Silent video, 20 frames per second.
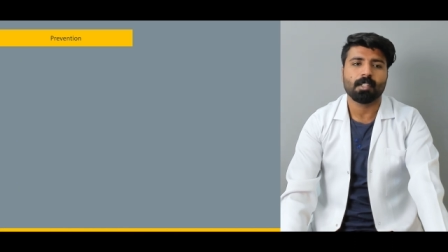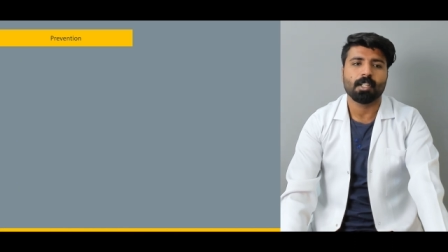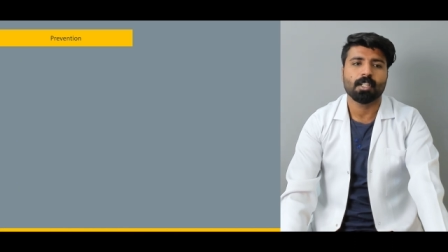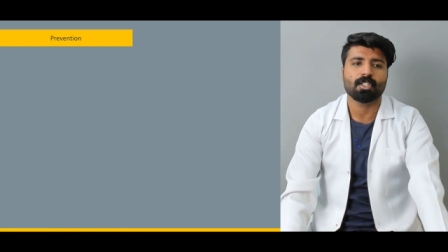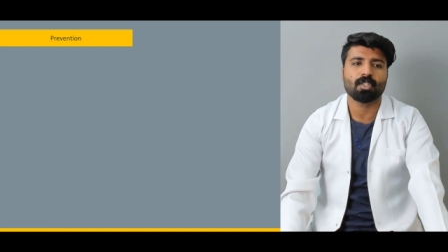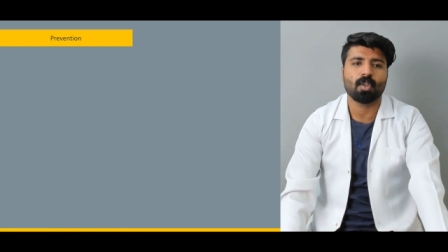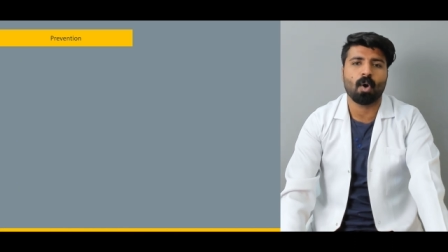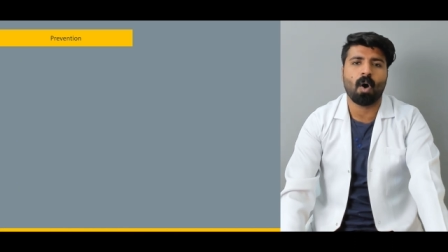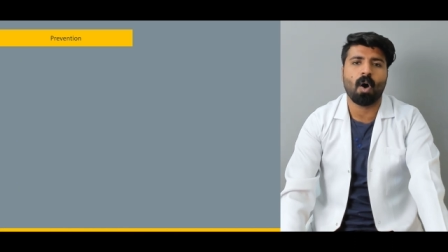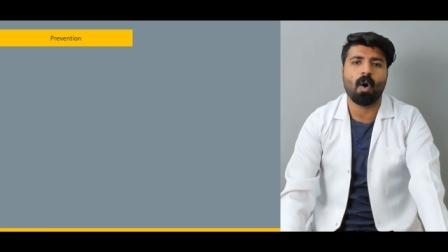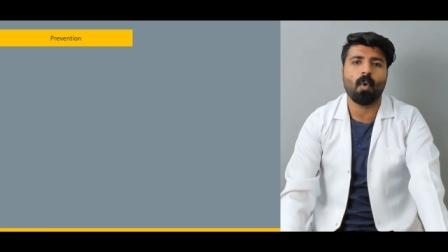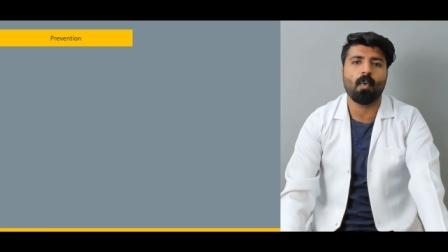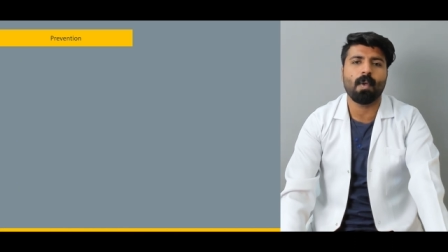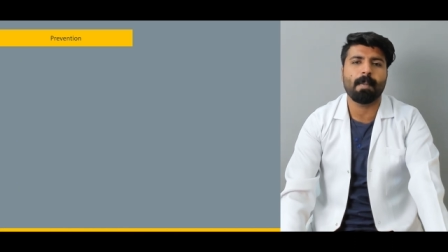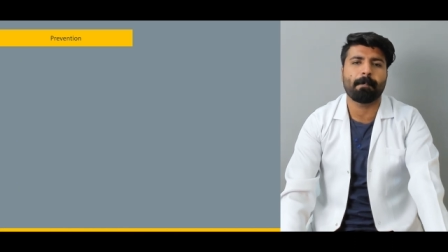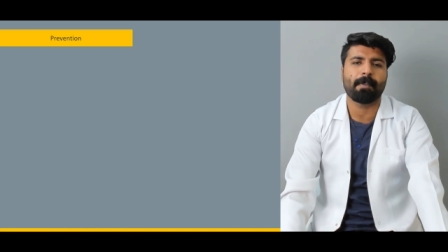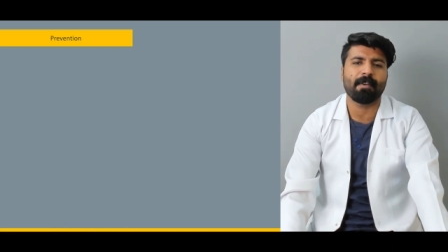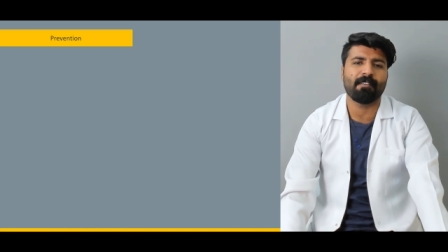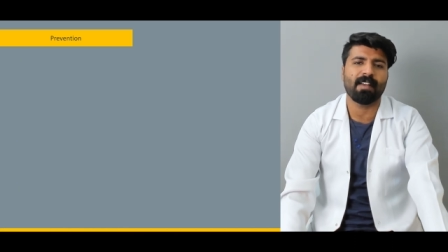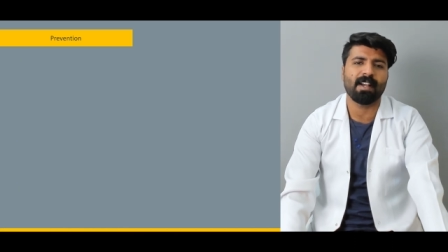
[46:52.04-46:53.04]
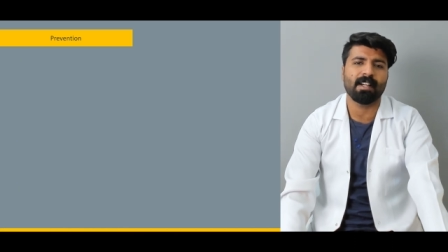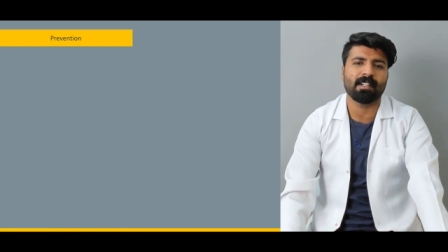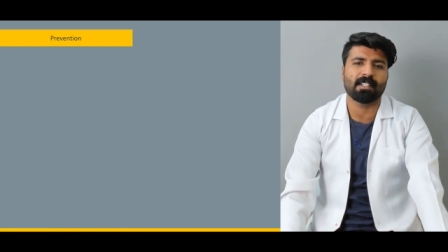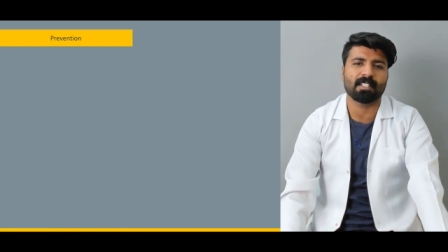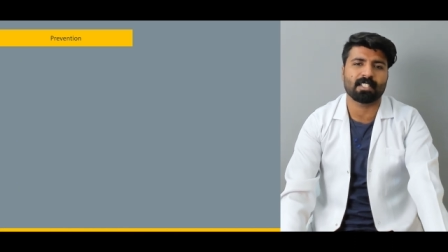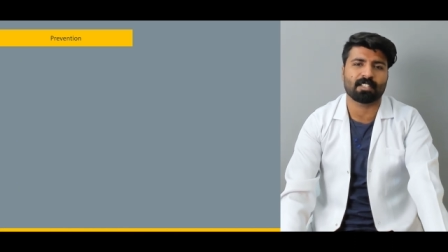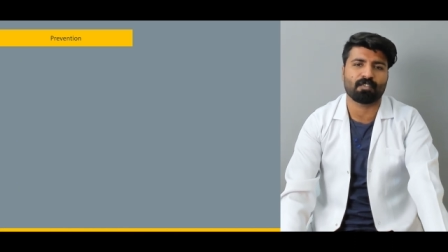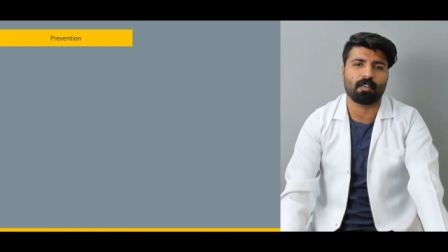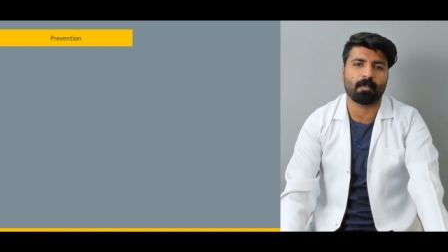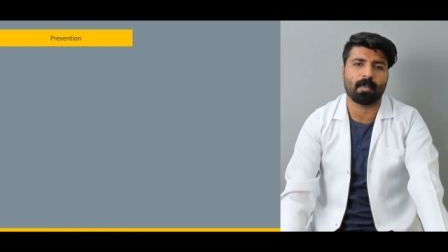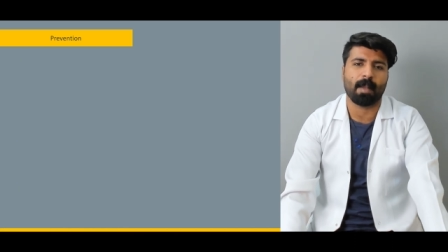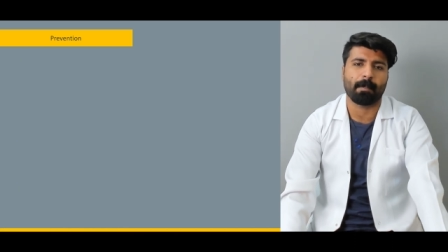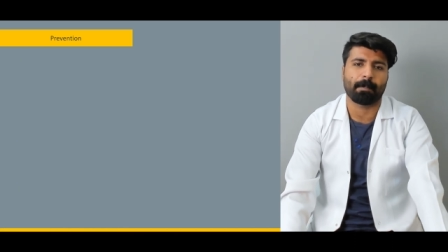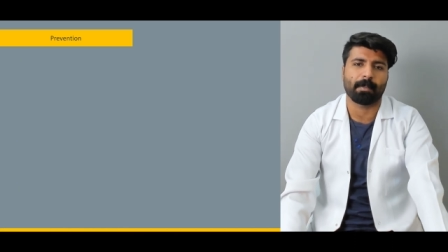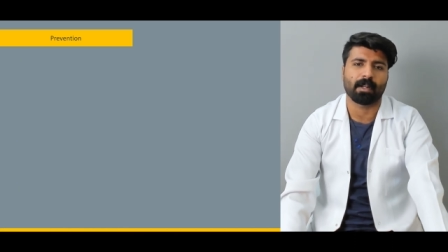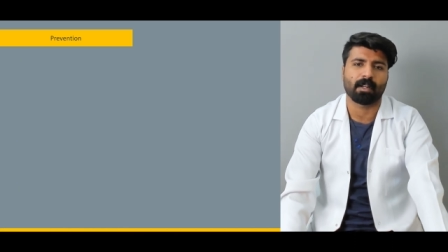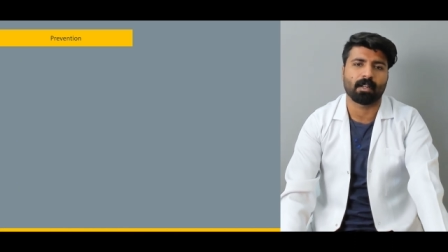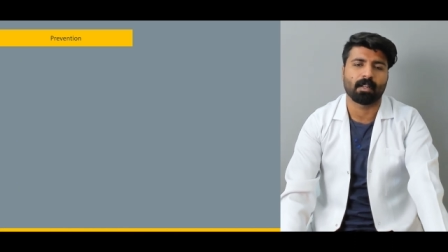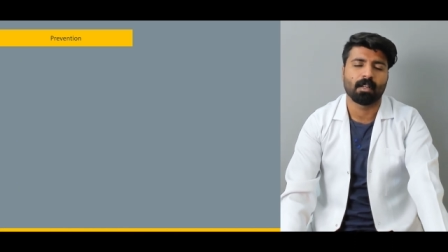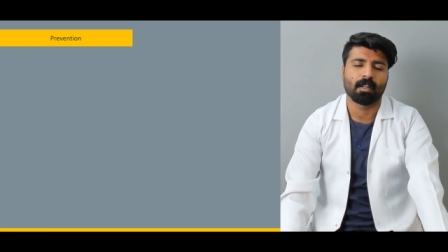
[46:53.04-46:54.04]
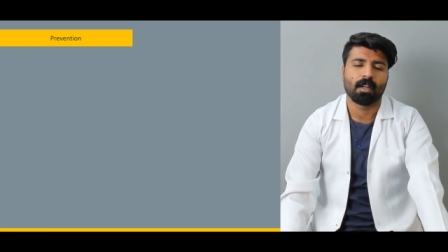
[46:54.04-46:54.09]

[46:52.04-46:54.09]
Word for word: So how we prevent this from happening?